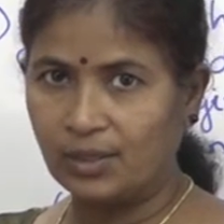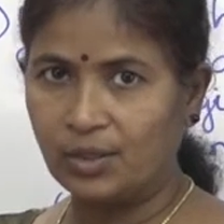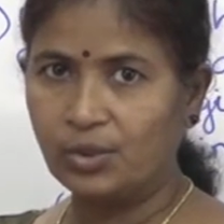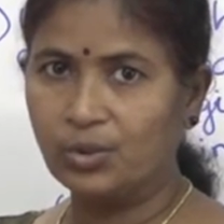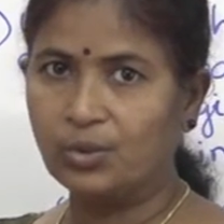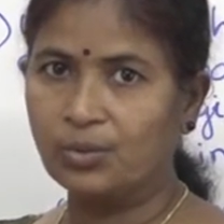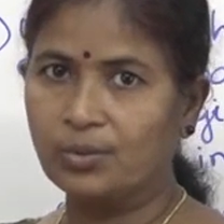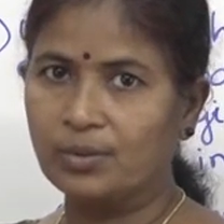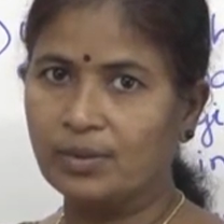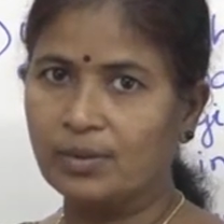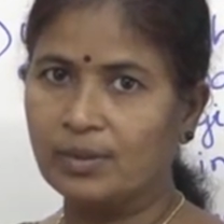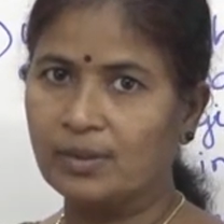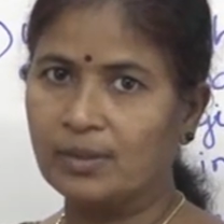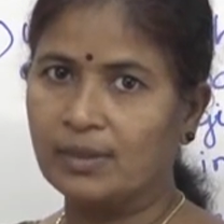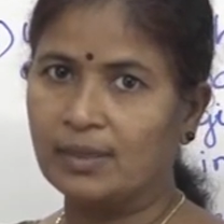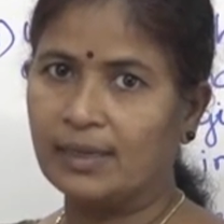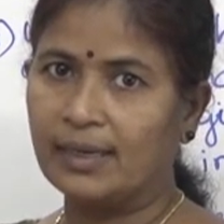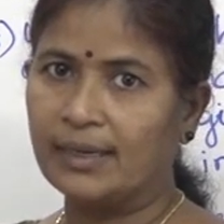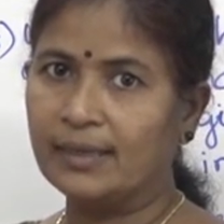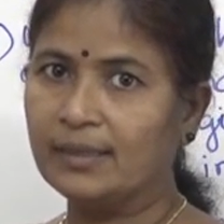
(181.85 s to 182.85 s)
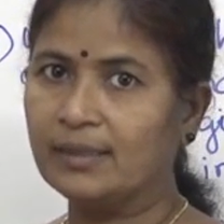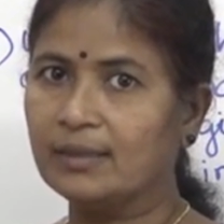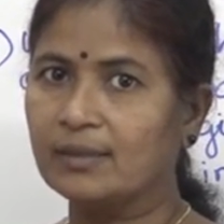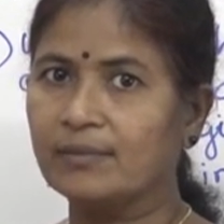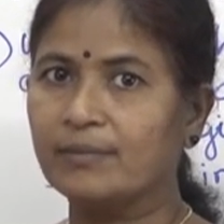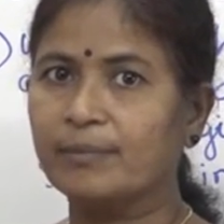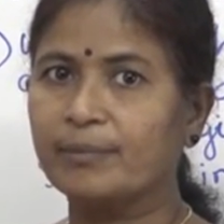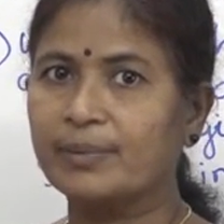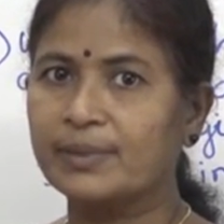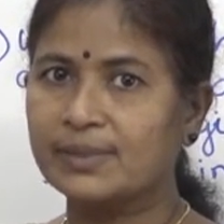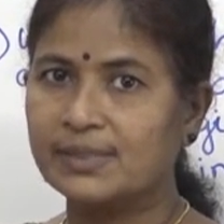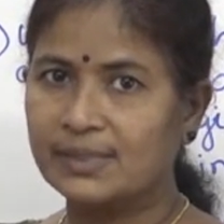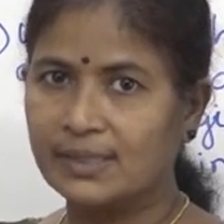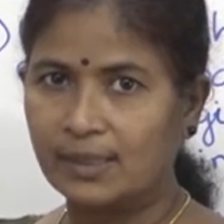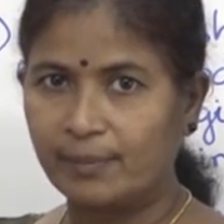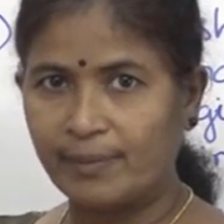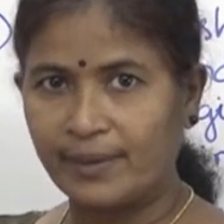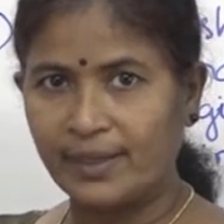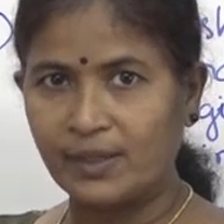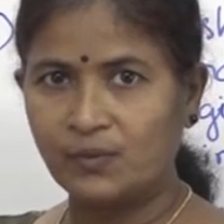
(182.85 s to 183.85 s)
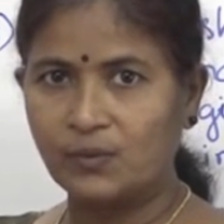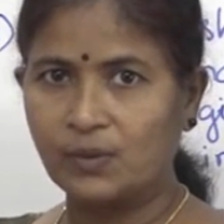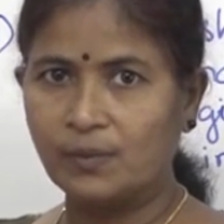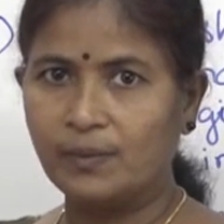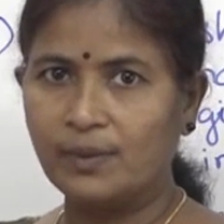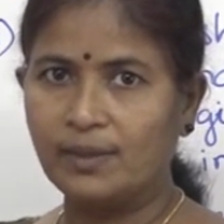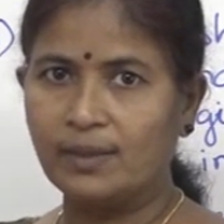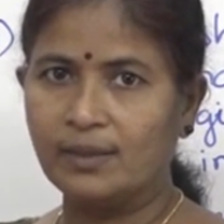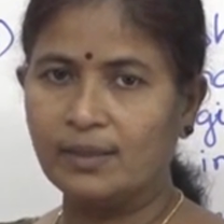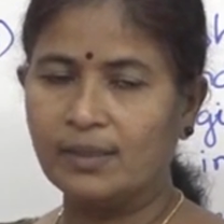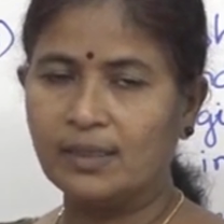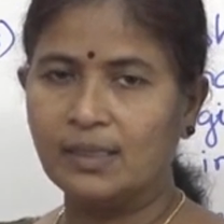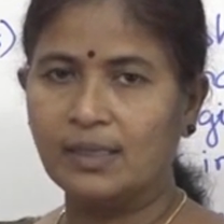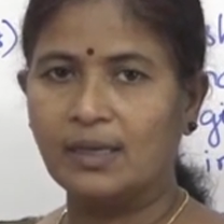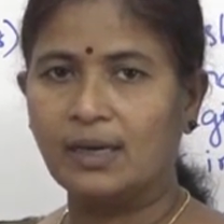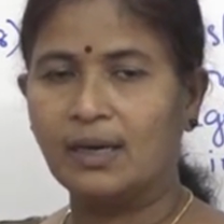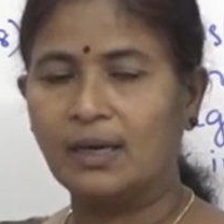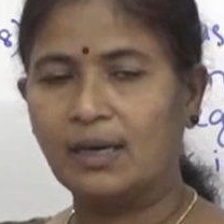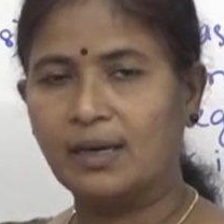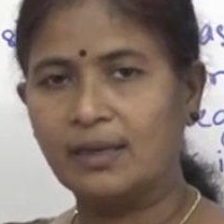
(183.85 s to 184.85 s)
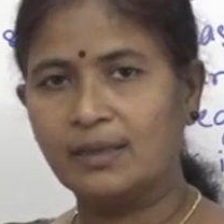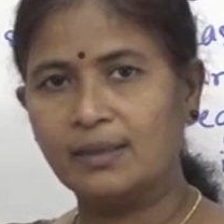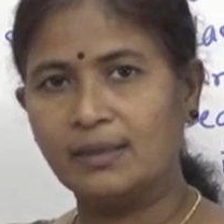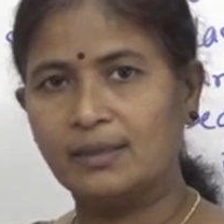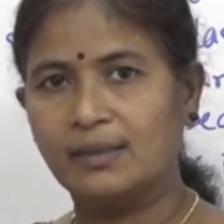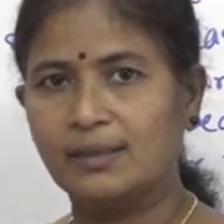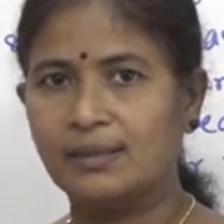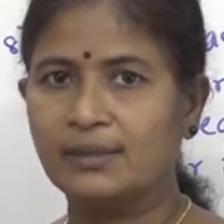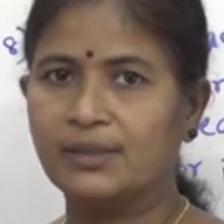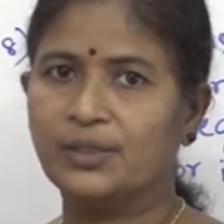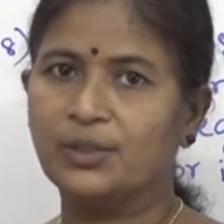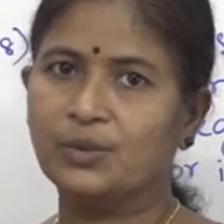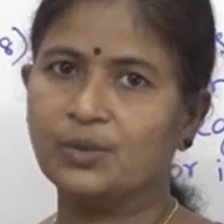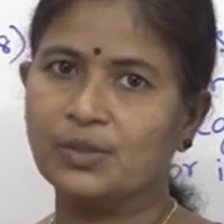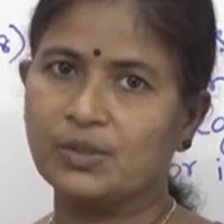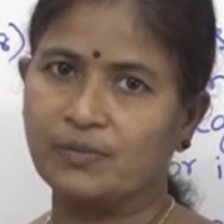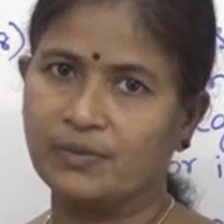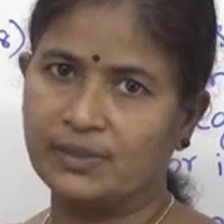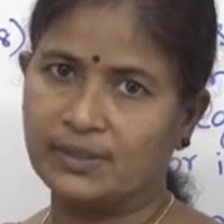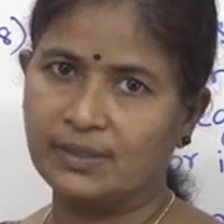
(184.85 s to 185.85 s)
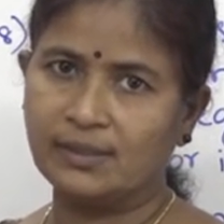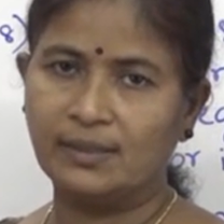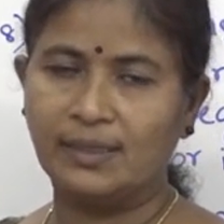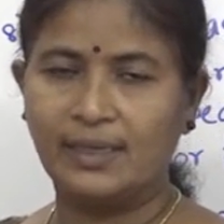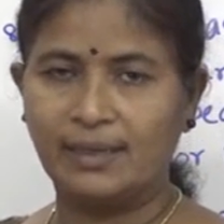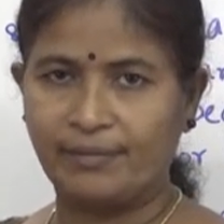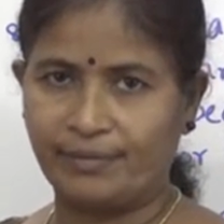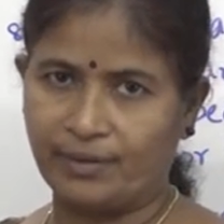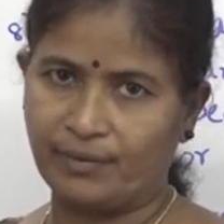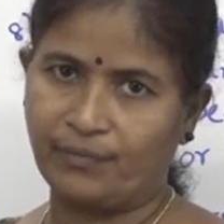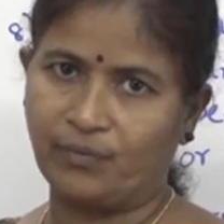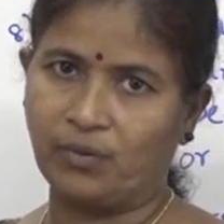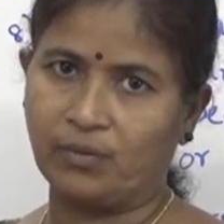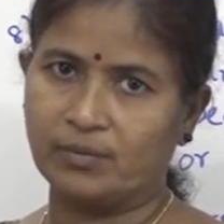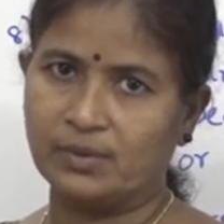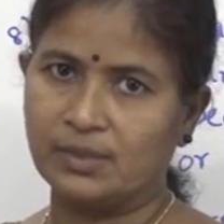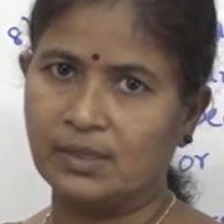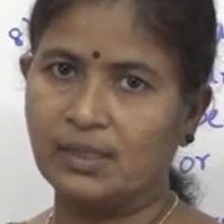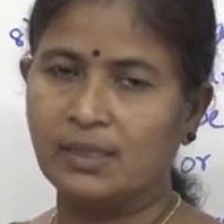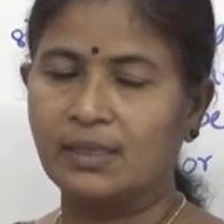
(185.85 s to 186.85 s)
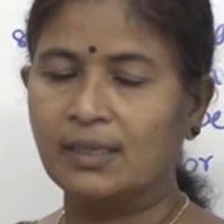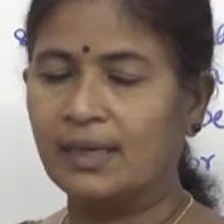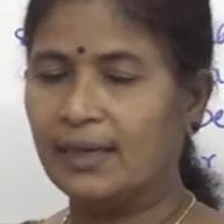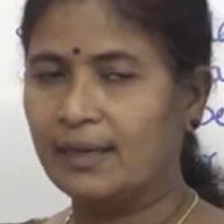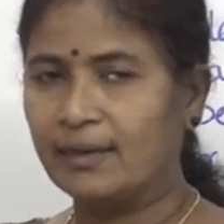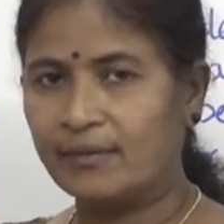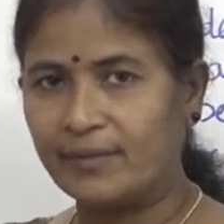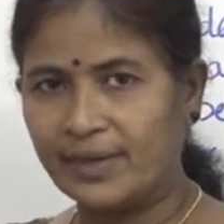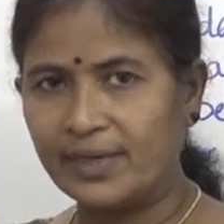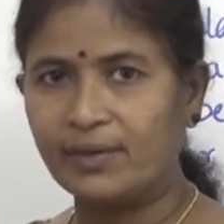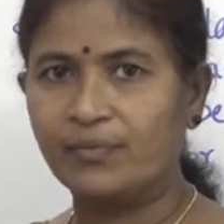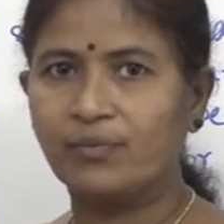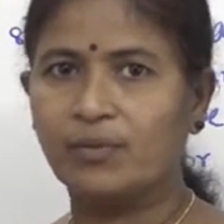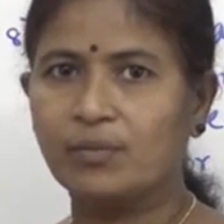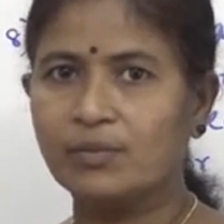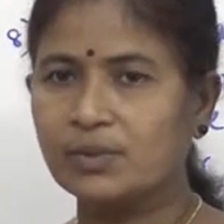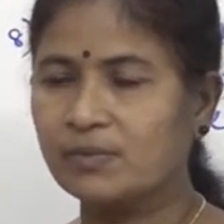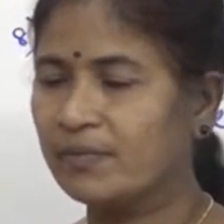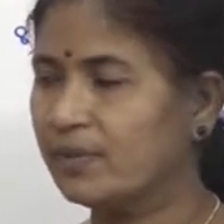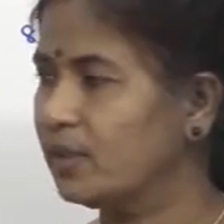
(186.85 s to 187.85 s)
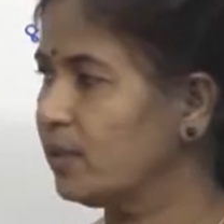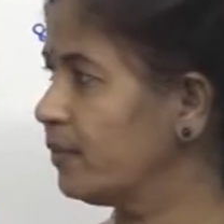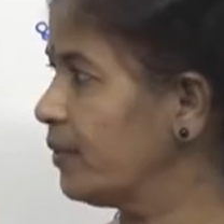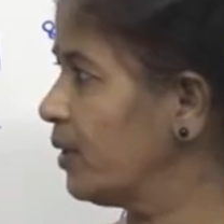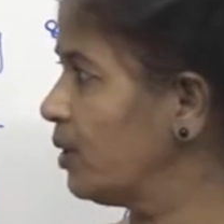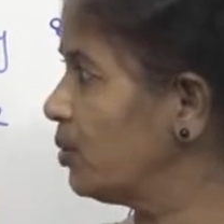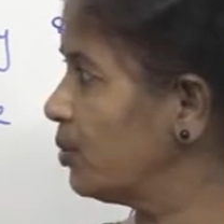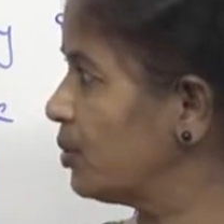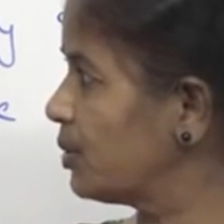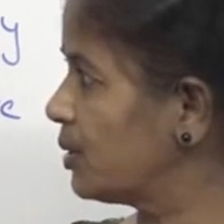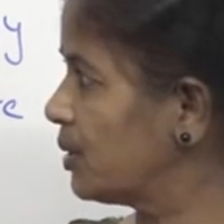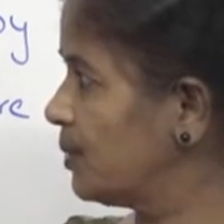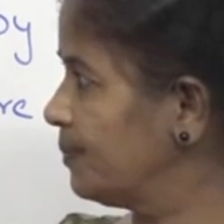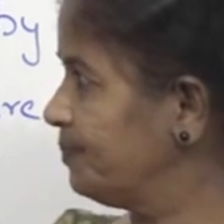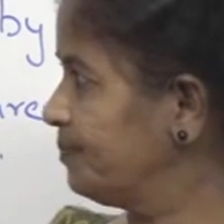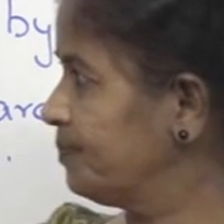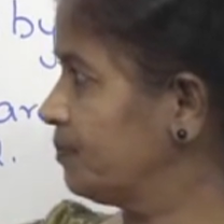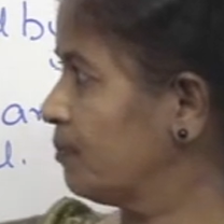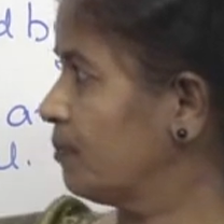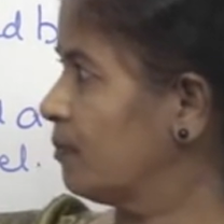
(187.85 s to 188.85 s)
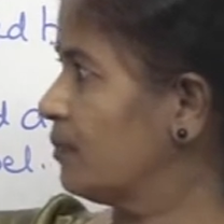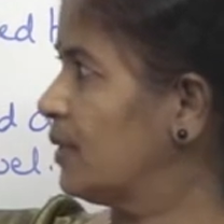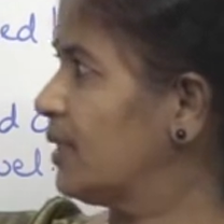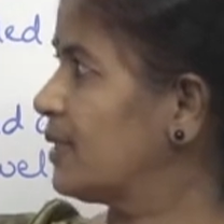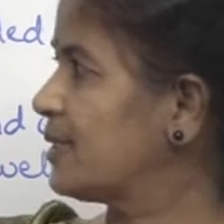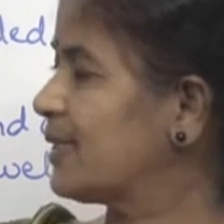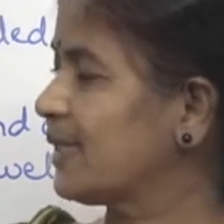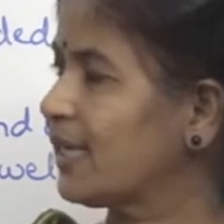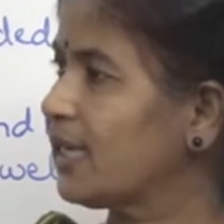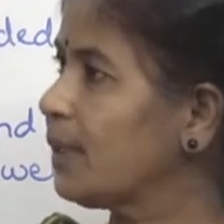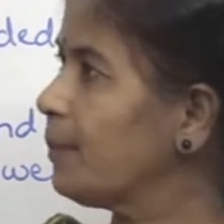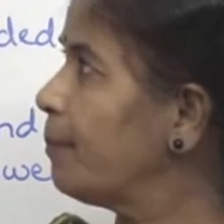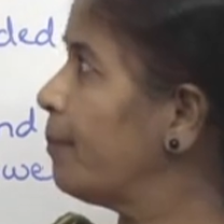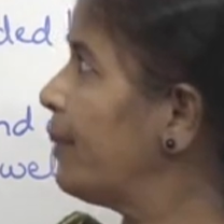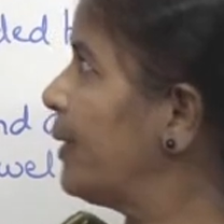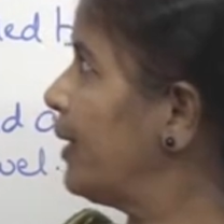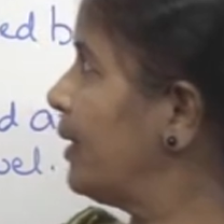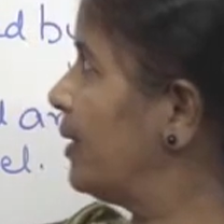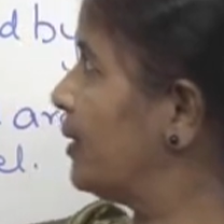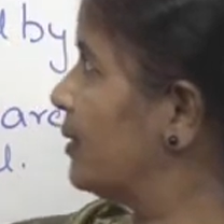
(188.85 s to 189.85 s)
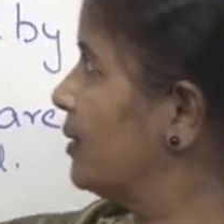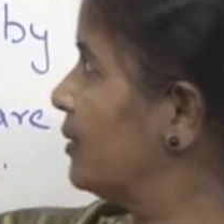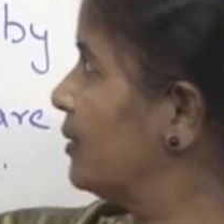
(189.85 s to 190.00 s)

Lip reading: alone and preceded by a vowel are used with the left forms. And right forms, when do we use? The second pair.